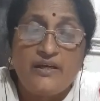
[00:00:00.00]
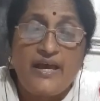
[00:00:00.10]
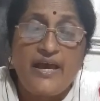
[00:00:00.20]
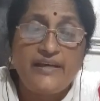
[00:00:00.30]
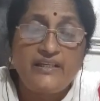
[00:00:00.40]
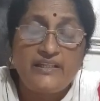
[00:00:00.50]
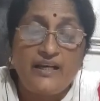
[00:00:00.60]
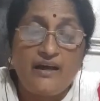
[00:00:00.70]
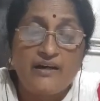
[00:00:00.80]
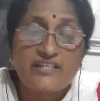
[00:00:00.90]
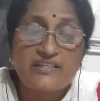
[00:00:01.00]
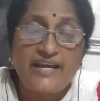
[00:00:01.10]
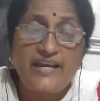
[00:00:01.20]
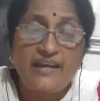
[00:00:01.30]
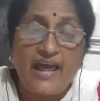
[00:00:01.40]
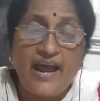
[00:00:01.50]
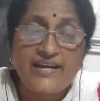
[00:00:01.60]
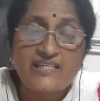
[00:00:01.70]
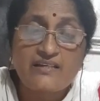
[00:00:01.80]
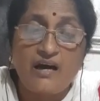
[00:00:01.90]
And in the last line,
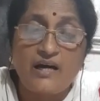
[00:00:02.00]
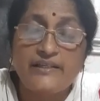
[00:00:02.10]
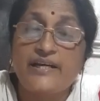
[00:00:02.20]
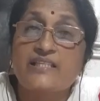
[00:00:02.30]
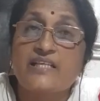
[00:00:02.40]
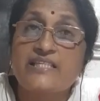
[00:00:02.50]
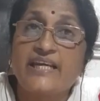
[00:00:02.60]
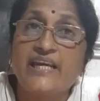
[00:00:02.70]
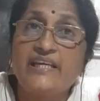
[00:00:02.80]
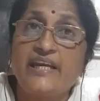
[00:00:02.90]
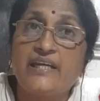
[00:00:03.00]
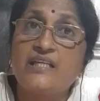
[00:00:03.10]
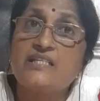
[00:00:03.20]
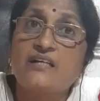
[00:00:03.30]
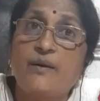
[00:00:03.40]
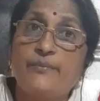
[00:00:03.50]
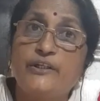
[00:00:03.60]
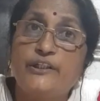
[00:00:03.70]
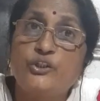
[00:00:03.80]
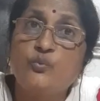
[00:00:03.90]
as large as, the second cake is
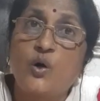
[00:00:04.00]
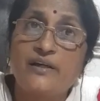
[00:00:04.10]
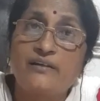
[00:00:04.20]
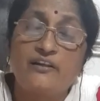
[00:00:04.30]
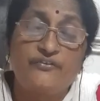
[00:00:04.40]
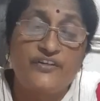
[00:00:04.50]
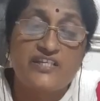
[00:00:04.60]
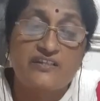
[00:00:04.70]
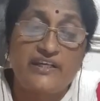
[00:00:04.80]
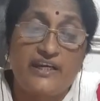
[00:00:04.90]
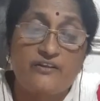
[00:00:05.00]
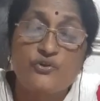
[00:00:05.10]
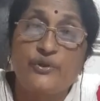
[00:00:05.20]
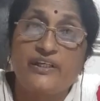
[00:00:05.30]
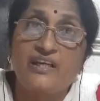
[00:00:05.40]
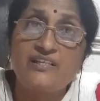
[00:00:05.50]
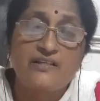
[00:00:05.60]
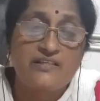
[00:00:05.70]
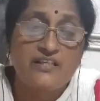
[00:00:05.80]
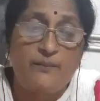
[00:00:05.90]
compared to what? The first cake. So it is
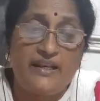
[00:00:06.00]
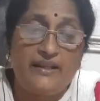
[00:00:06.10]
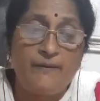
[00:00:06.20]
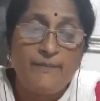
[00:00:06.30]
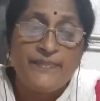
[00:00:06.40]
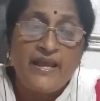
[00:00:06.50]
simile.